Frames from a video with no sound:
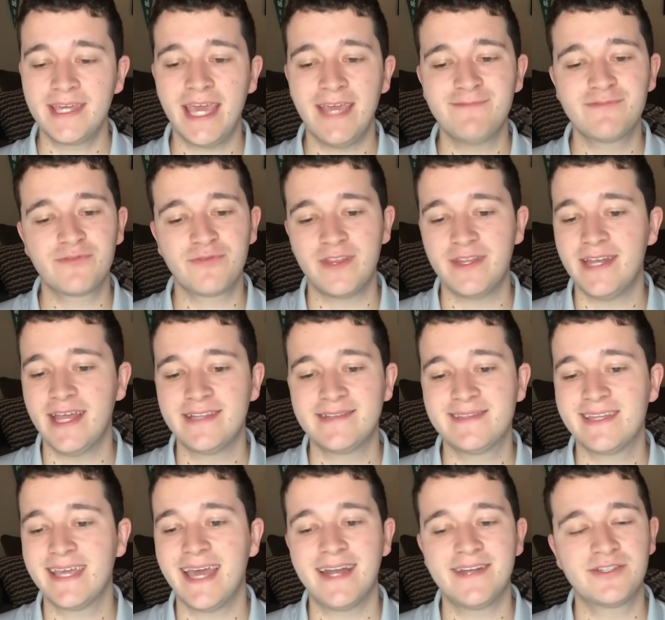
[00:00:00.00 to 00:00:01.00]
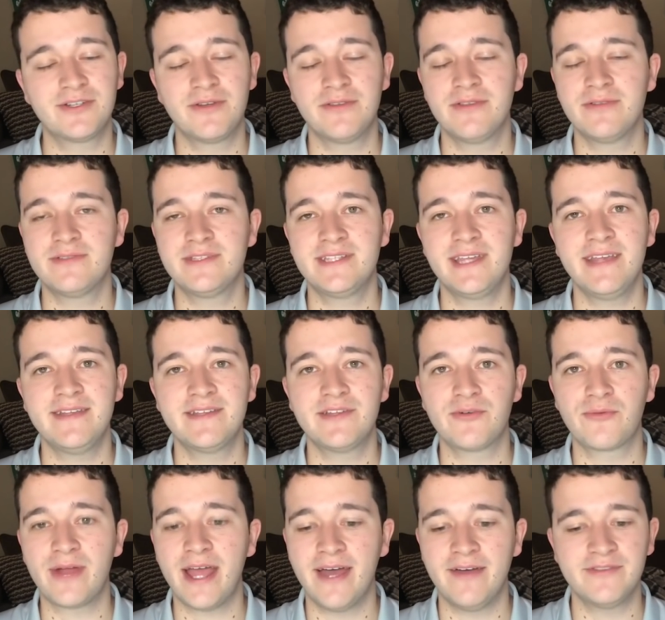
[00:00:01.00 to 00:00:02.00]
games for the Nets. They got to turn their season
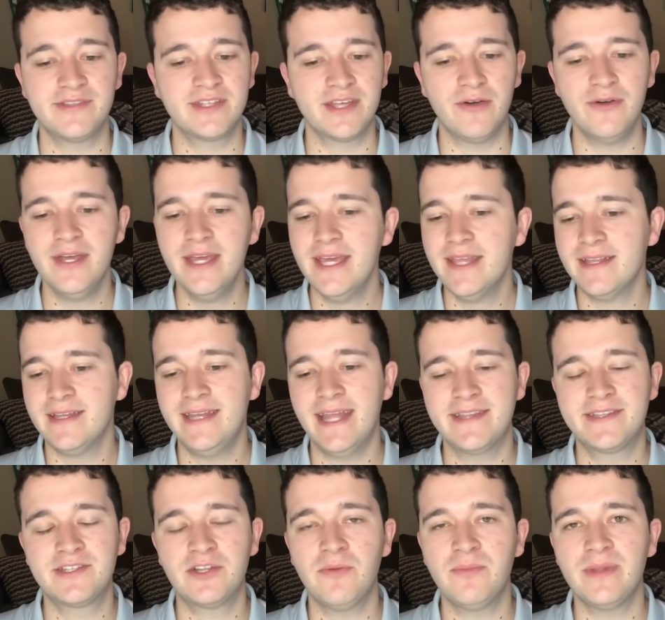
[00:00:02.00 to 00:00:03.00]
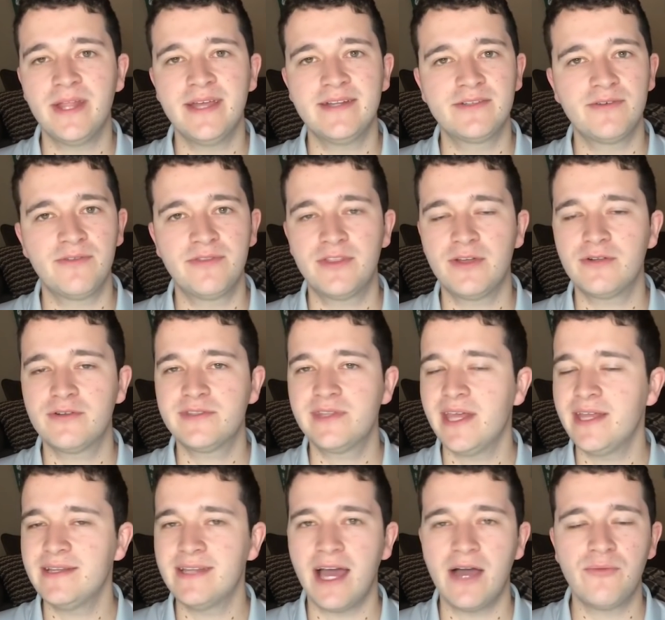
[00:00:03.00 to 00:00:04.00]
around. So the Nets don't play until
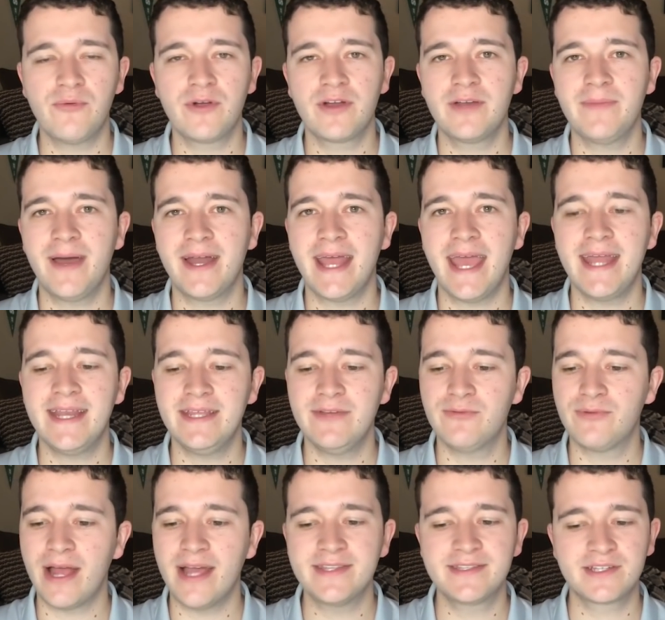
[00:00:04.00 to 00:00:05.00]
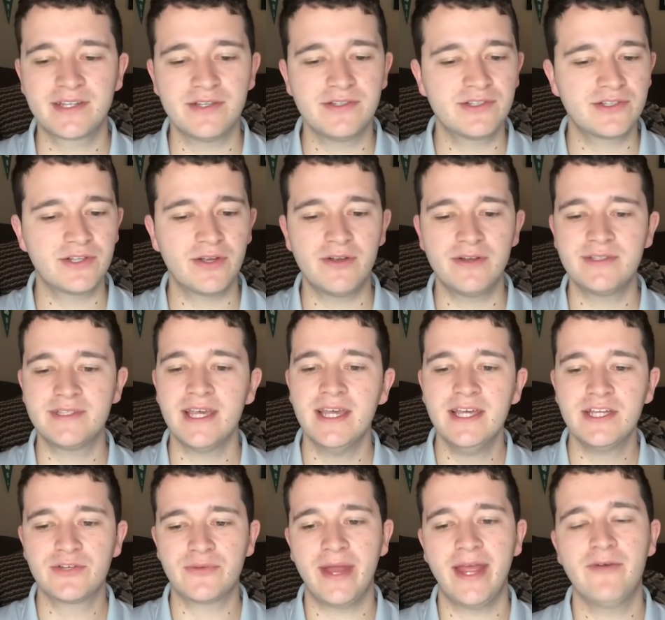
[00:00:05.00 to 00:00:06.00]
Thursday. Not worried about any rest concerns.
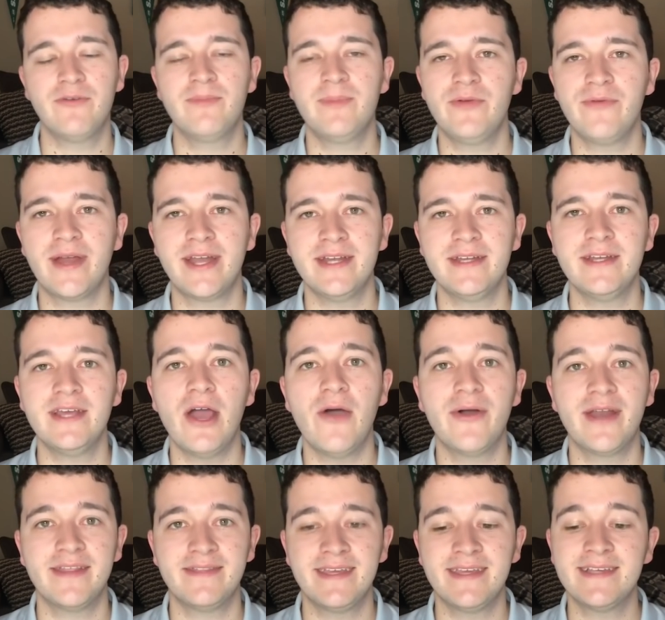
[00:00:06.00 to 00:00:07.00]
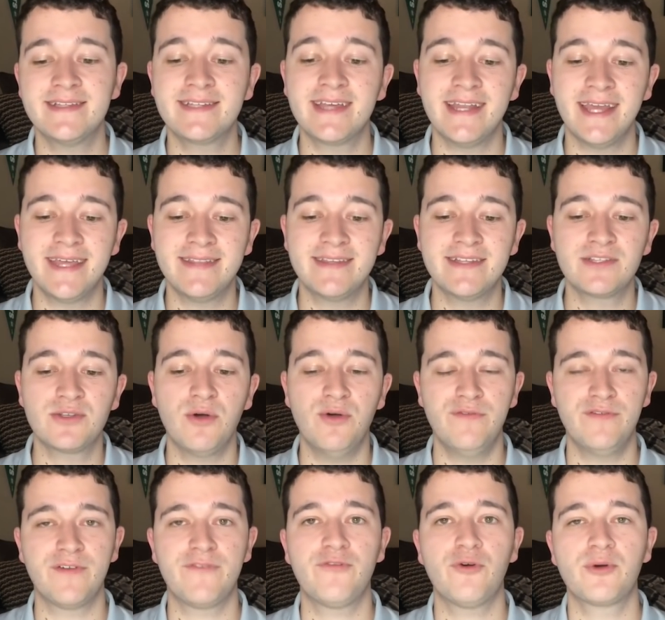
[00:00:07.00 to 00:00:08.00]
Durant will be ready to go, and I think he's going to hit this
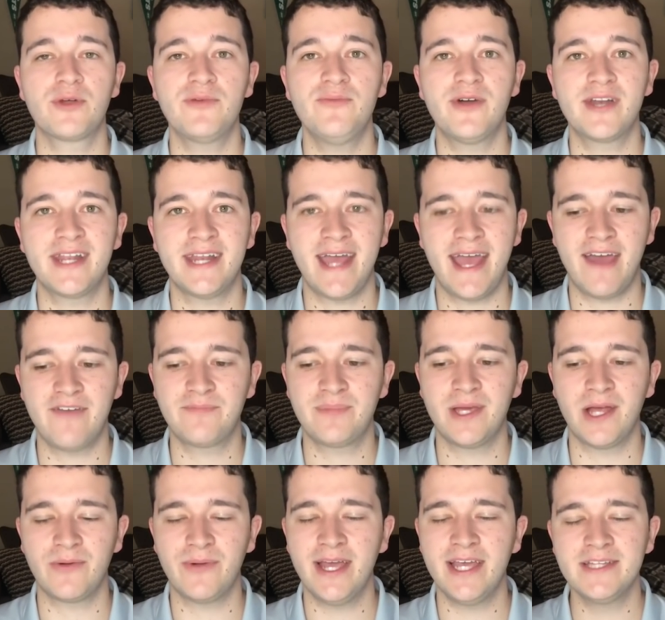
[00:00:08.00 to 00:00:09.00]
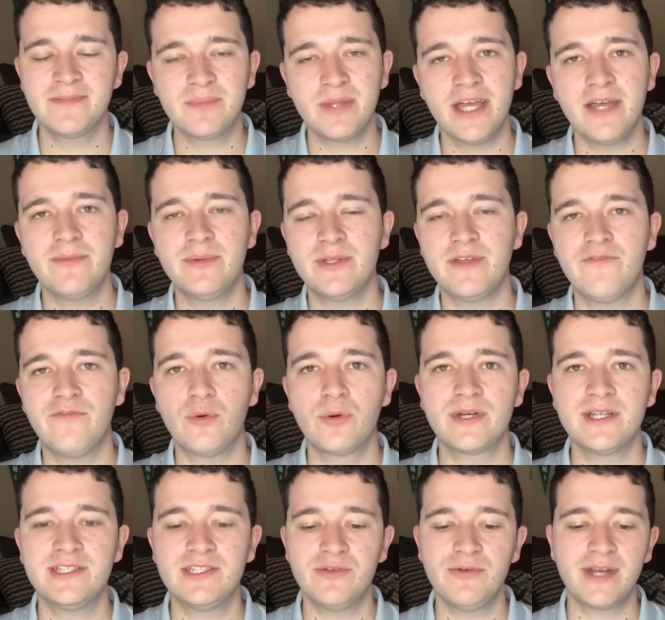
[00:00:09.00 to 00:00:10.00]
over 41.5 PRA. He's playable to
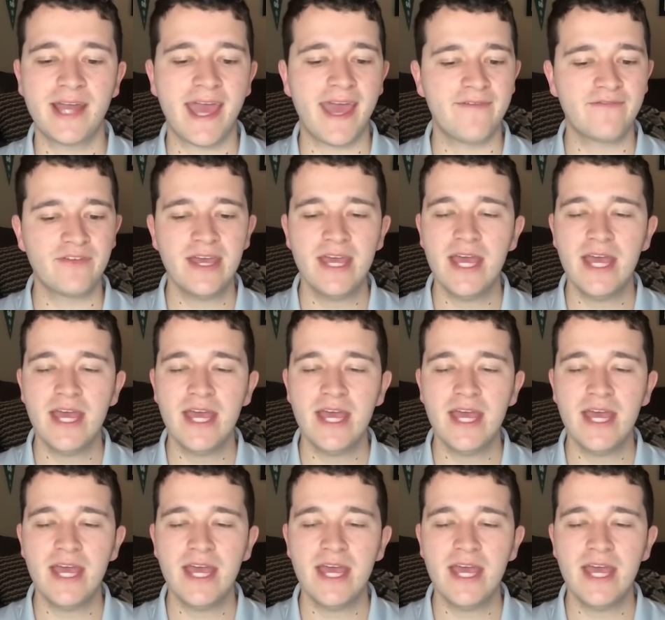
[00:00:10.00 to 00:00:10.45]
42.5.